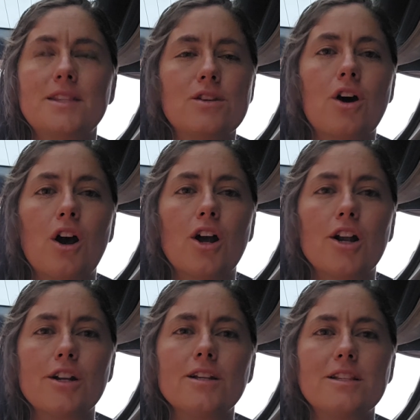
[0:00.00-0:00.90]
it's a
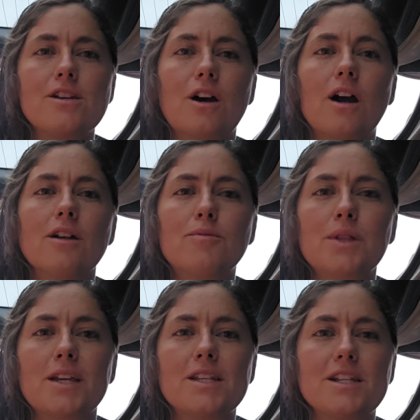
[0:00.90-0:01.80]
hard
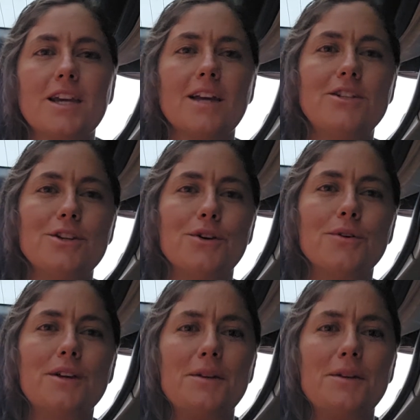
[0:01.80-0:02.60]
place to get to.